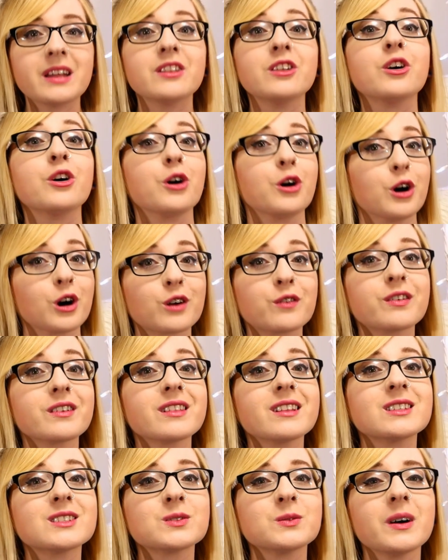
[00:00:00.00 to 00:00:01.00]
and the hook for
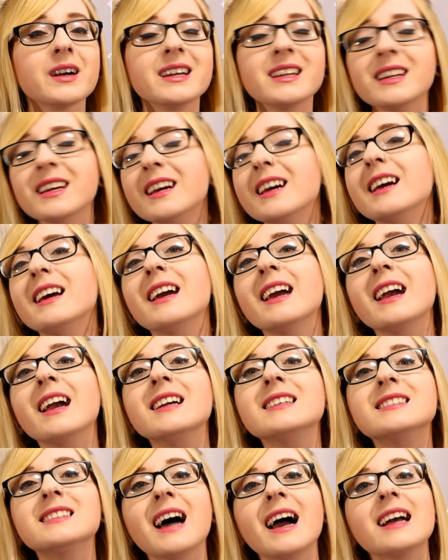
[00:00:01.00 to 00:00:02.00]
this one
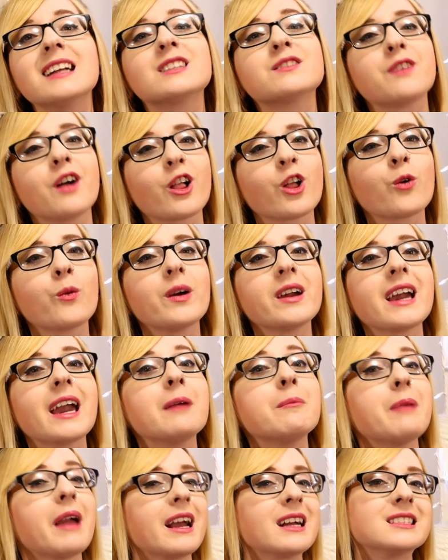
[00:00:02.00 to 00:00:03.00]
is that it's following a
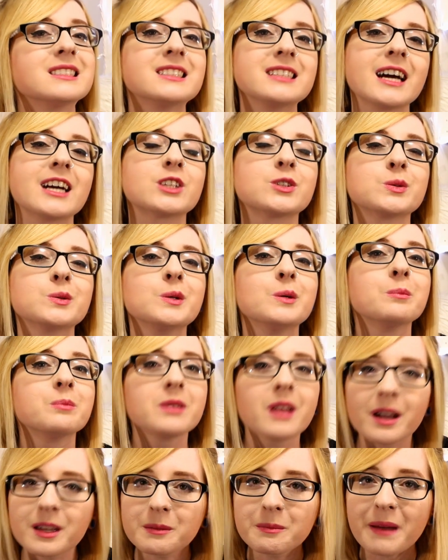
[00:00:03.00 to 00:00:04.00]
pansexual
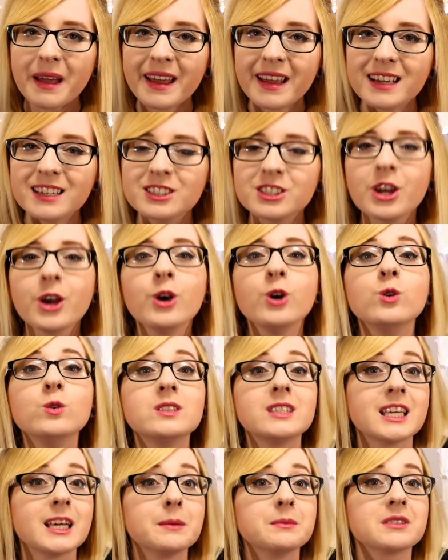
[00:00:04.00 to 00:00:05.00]
blood mage who
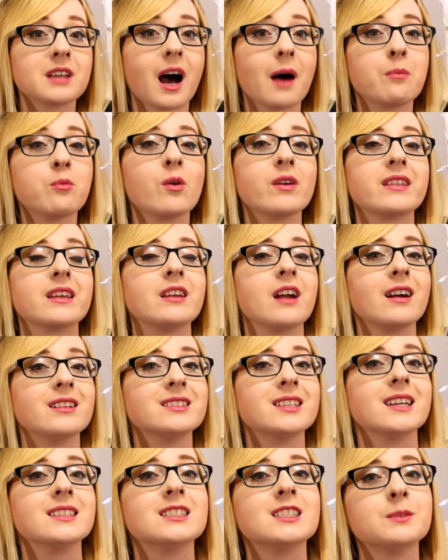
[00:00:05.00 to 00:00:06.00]
teams up with an
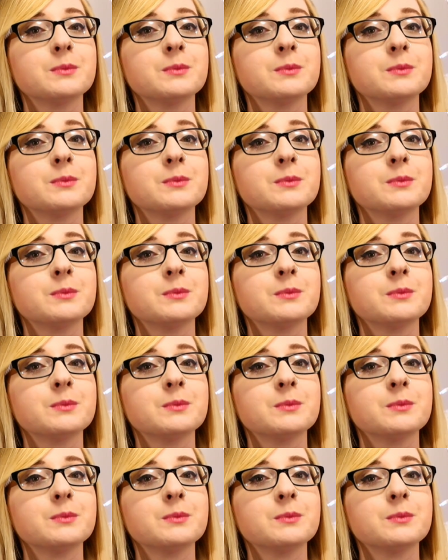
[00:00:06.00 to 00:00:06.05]
undead